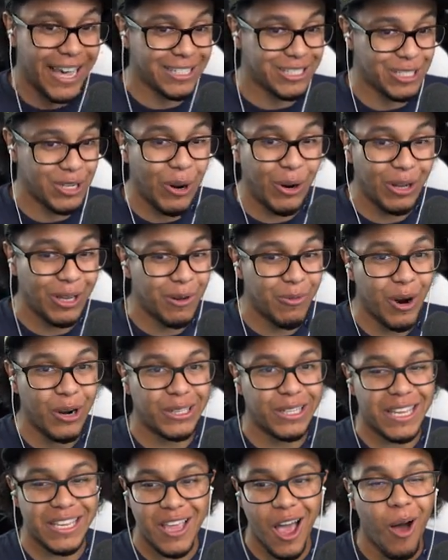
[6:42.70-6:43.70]
It's totally
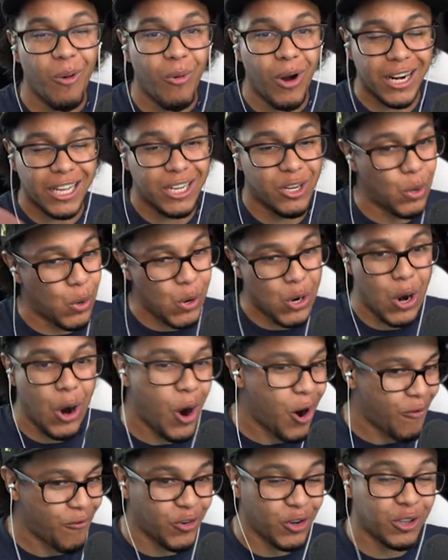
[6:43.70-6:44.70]
worth it. Y'all want a cool
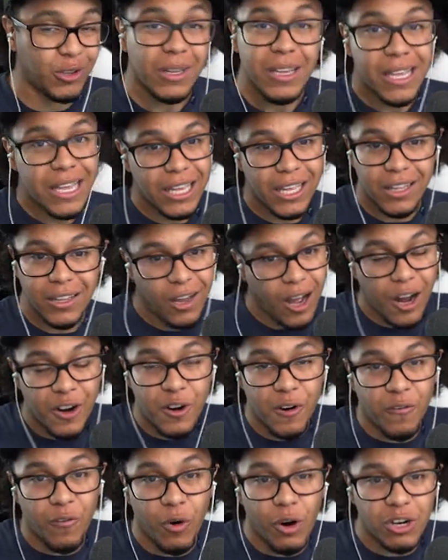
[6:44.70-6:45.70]
car for
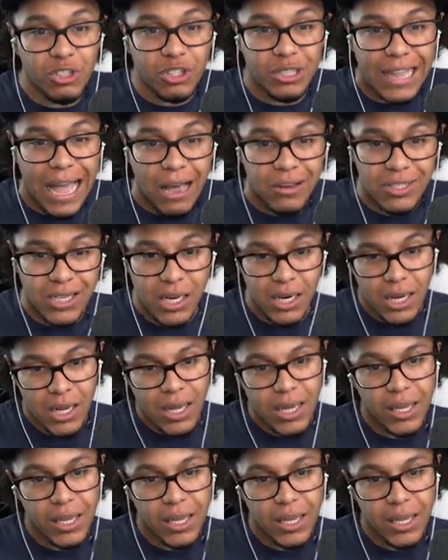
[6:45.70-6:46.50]
under $400,000?